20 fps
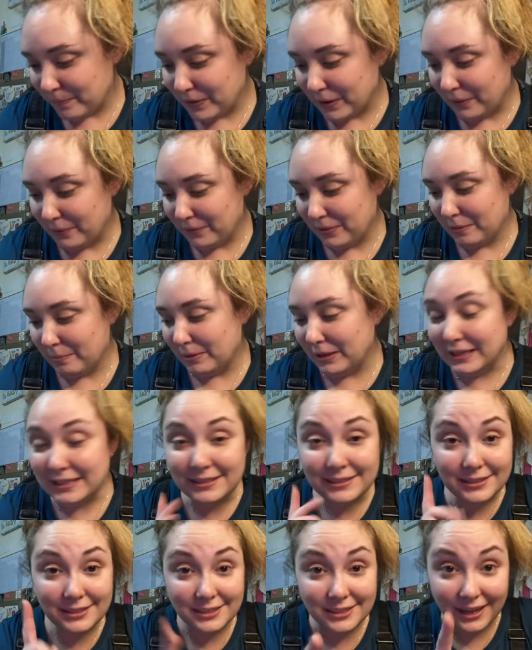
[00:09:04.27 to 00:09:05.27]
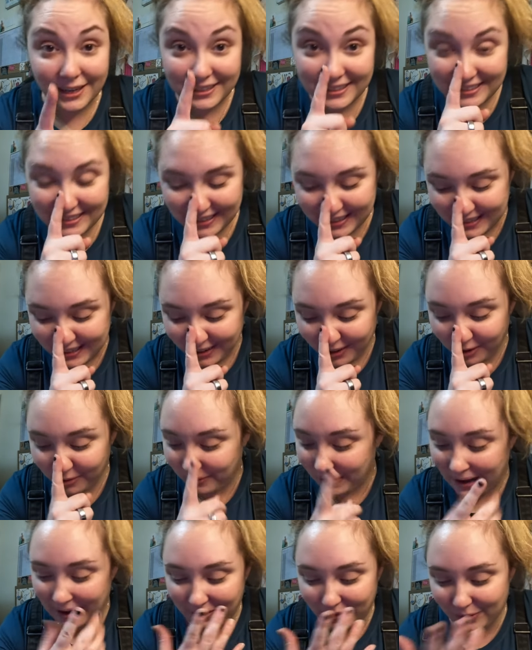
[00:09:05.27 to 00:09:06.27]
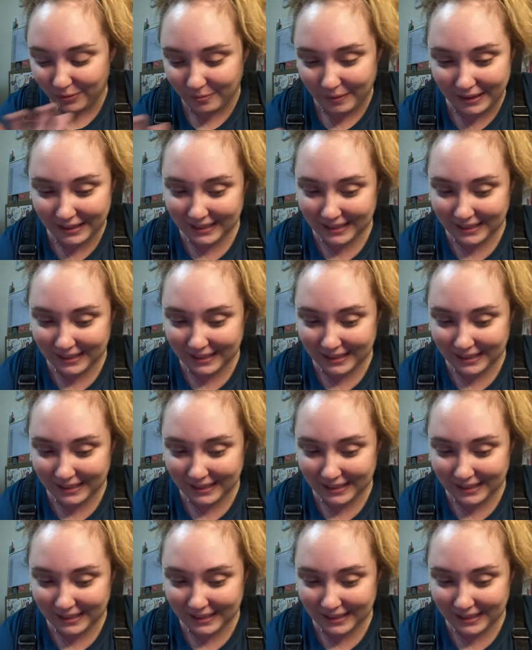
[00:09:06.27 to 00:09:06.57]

no, the place to start. Oh wow, my